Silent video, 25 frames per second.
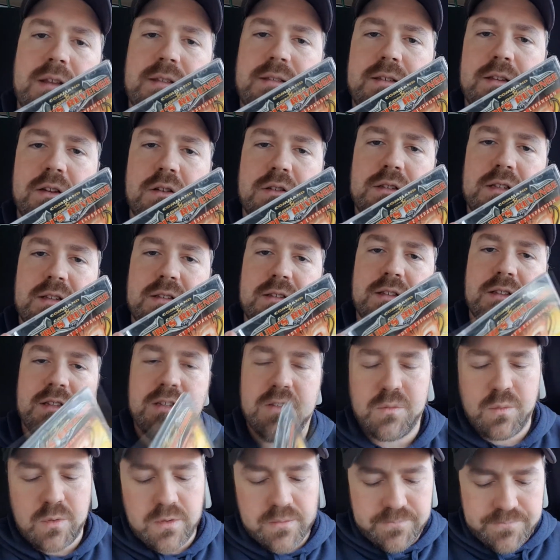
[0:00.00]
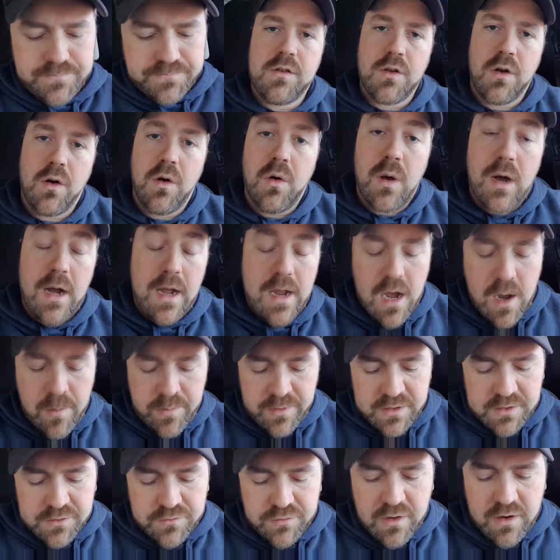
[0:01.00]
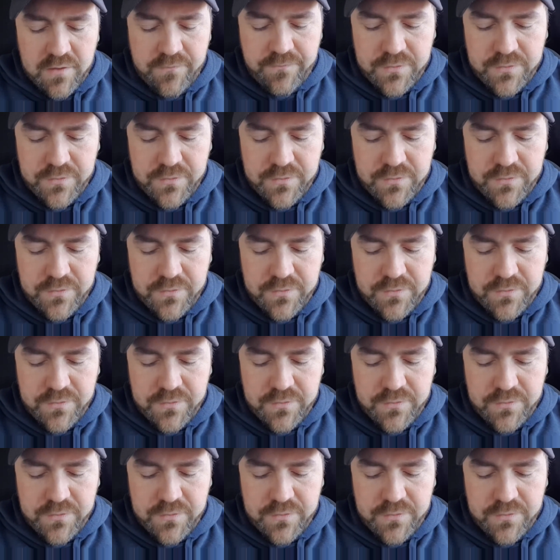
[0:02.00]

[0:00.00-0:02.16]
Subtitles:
a single disc in this one. So I hop in the truck.